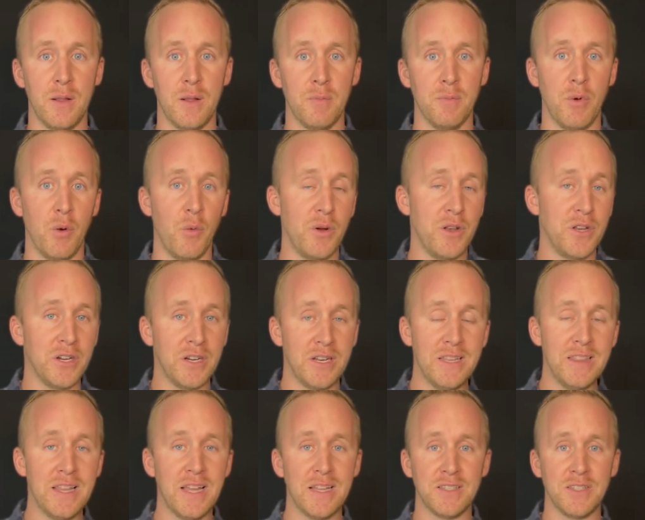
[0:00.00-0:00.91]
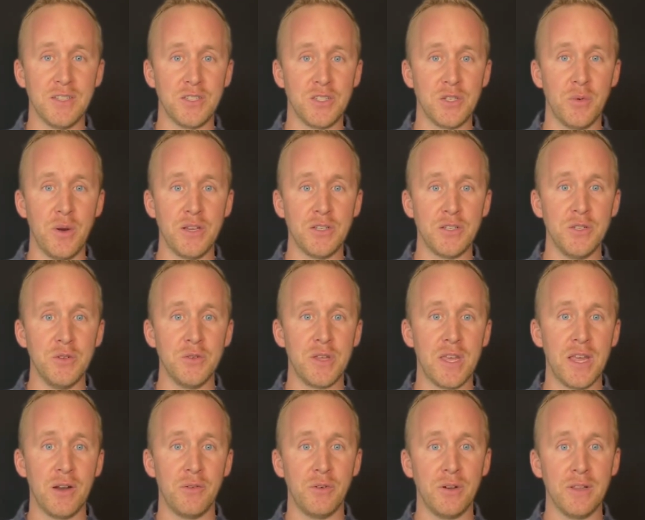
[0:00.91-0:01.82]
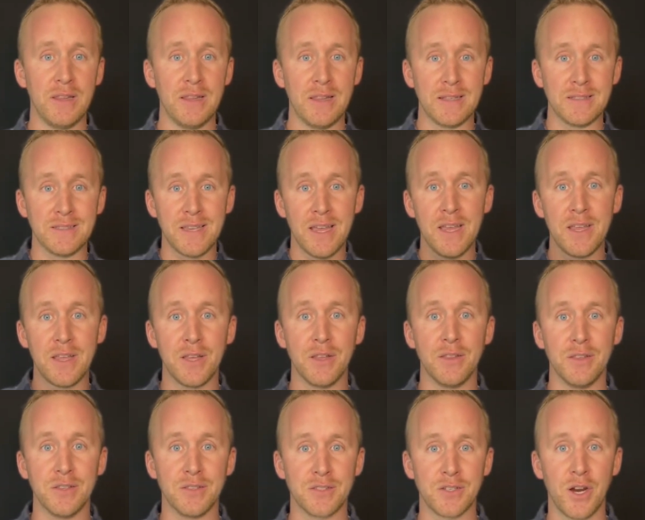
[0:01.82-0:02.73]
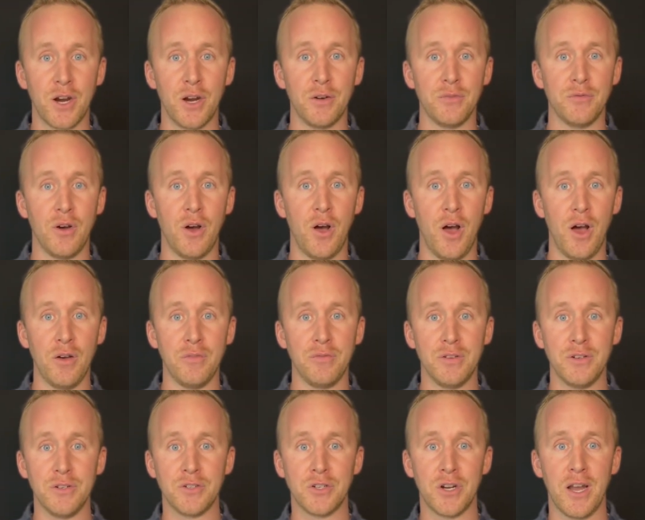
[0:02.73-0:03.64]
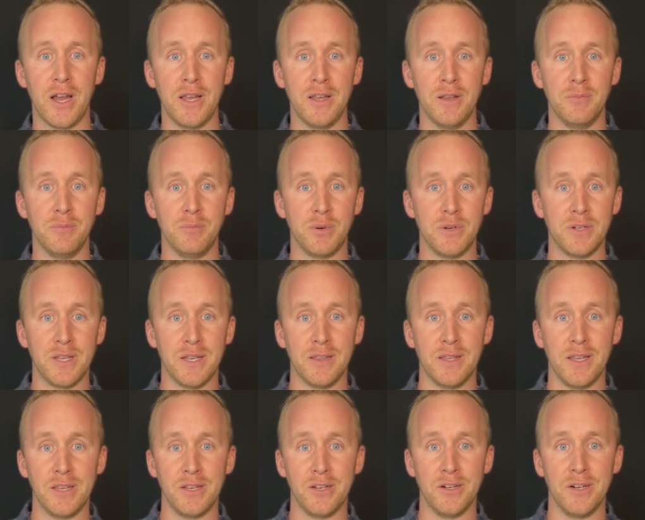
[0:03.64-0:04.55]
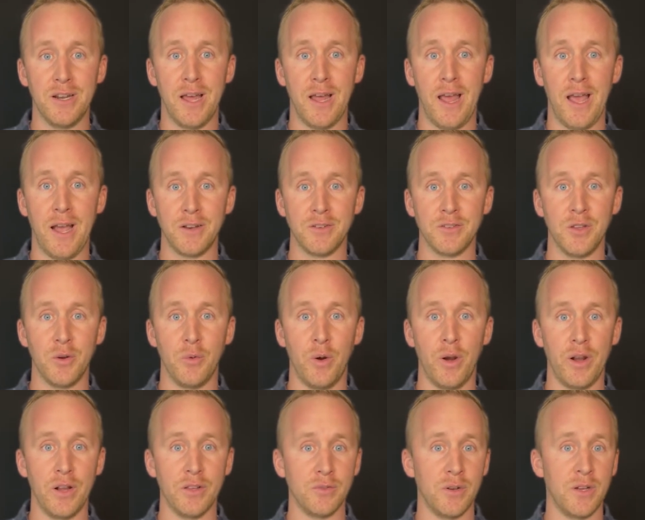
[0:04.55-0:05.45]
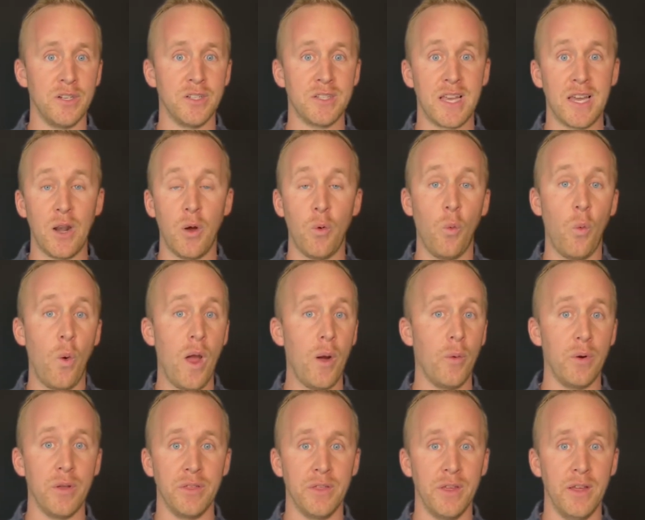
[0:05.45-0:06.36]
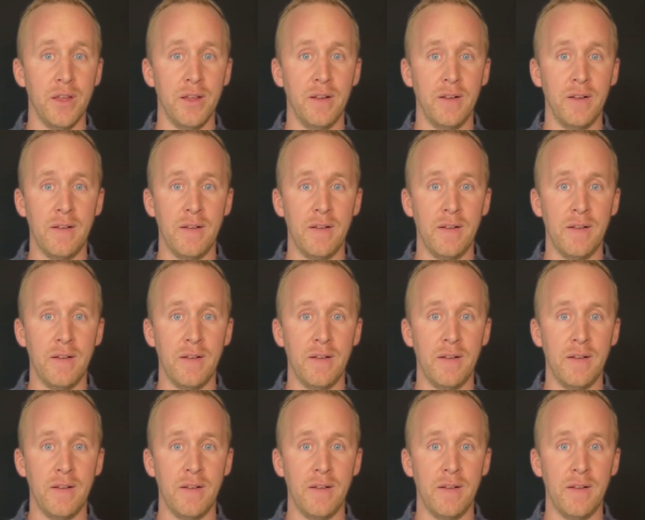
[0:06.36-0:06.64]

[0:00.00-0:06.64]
But when you're in that situation, you can't really take the scarf off and try and pretend like you're not actually wearing it. So I just kind of went with it.